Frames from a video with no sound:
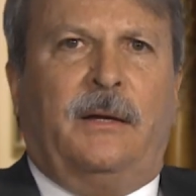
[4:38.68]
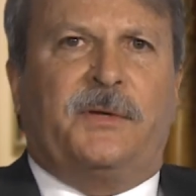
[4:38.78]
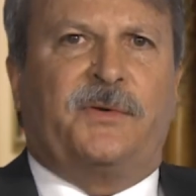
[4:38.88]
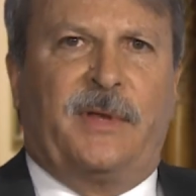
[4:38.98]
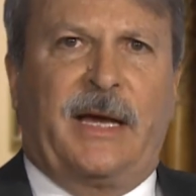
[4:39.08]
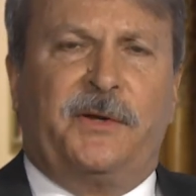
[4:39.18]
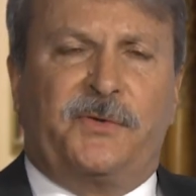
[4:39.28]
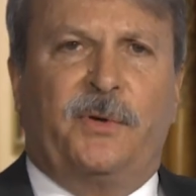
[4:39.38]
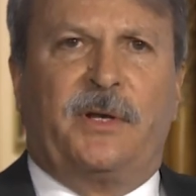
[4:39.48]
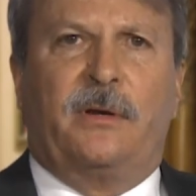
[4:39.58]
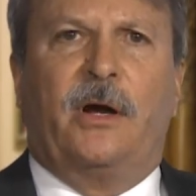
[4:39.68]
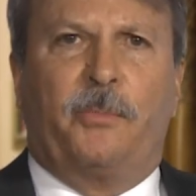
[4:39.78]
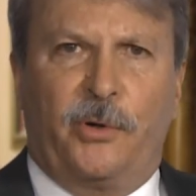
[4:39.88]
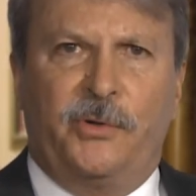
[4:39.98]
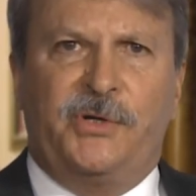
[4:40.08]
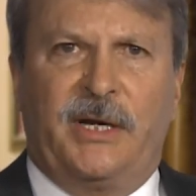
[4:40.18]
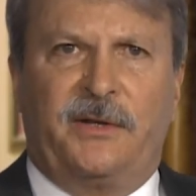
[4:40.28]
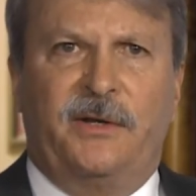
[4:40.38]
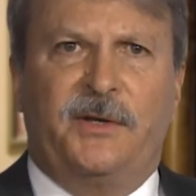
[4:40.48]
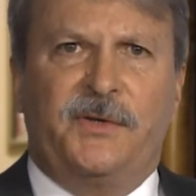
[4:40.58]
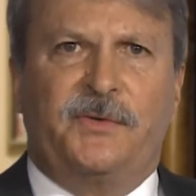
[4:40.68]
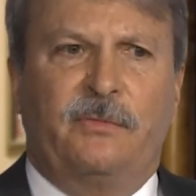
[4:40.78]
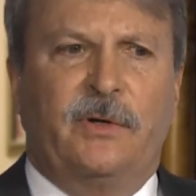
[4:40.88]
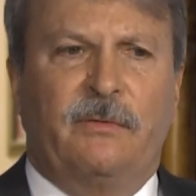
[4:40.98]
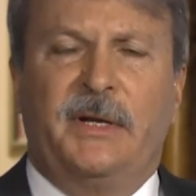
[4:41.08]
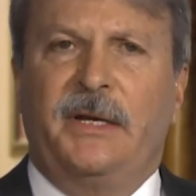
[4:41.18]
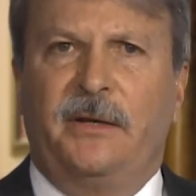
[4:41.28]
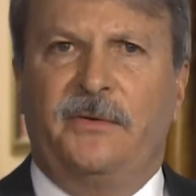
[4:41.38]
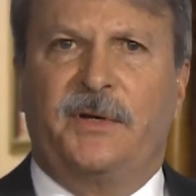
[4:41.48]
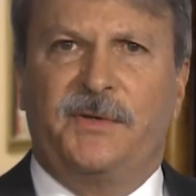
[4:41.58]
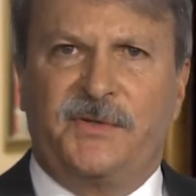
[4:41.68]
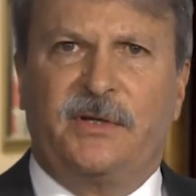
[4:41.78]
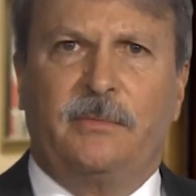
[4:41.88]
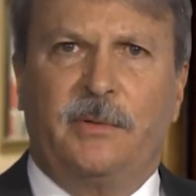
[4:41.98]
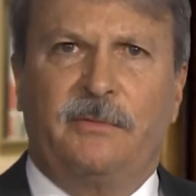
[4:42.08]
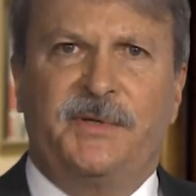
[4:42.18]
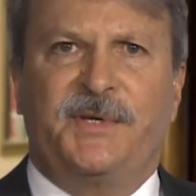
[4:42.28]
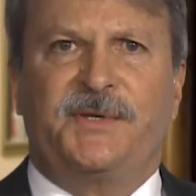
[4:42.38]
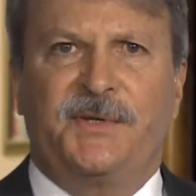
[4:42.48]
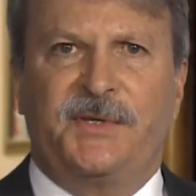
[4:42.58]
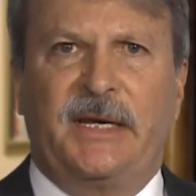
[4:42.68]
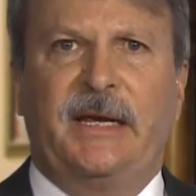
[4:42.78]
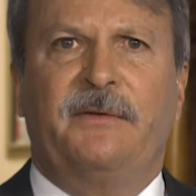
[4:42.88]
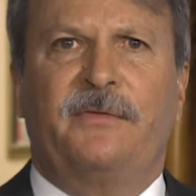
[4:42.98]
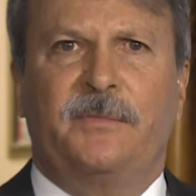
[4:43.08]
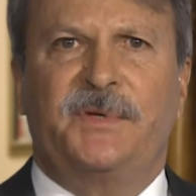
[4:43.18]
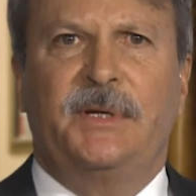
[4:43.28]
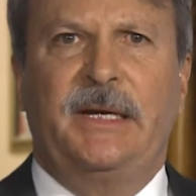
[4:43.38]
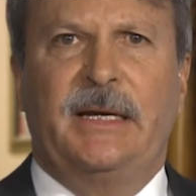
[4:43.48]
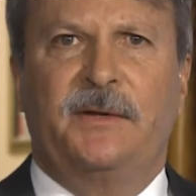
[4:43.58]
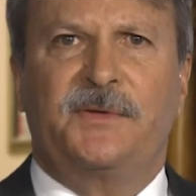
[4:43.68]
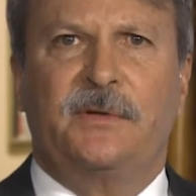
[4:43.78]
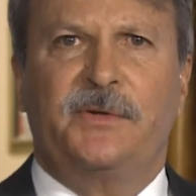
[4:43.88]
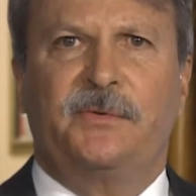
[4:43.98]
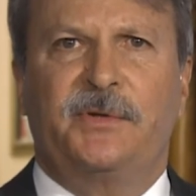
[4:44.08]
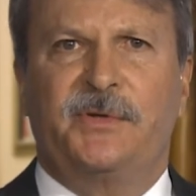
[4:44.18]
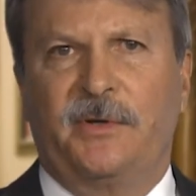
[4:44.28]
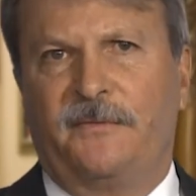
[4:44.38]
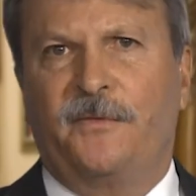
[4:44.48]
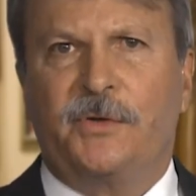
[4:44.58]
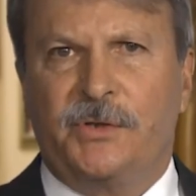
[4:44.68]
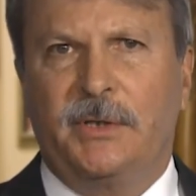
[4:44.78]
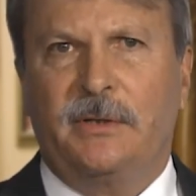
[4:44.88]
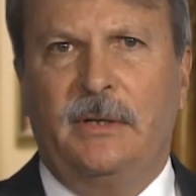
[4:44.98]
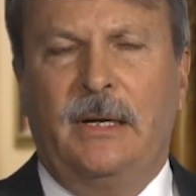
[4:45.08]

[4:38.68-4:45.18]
So that is what our project is. We're running into considerable resistance again from city councillors, which is unfortunate.